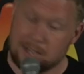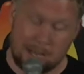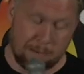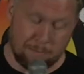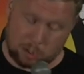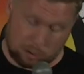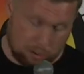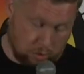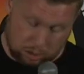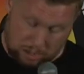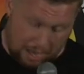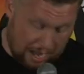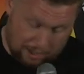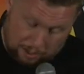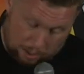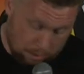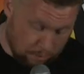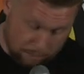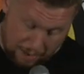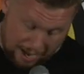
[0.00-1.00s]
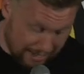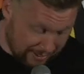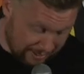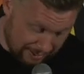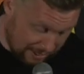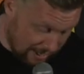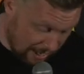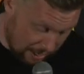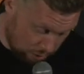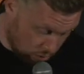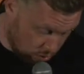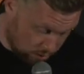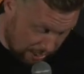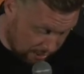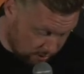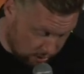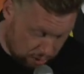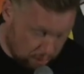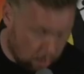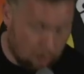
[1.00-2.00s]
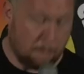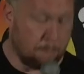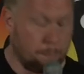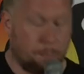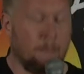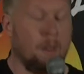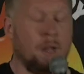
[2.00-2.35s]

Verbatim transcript: them. So just, I don't know why I did it. I just started shouting,